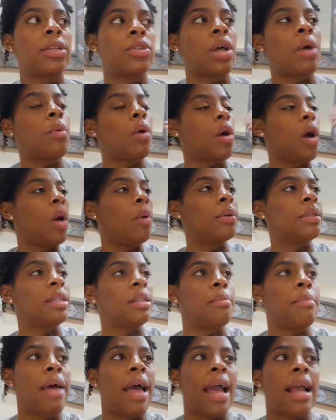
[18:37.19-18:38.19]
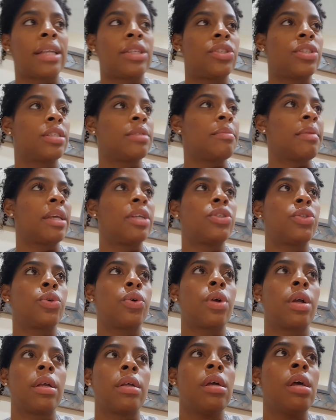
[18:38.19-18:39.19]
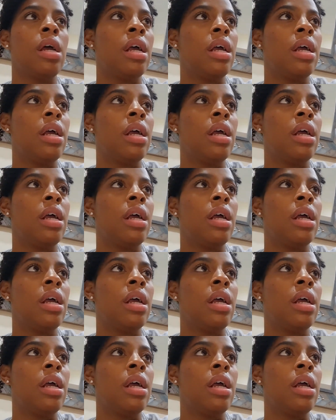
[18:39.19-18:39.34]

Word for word: So I walk all the way to the back just to make sure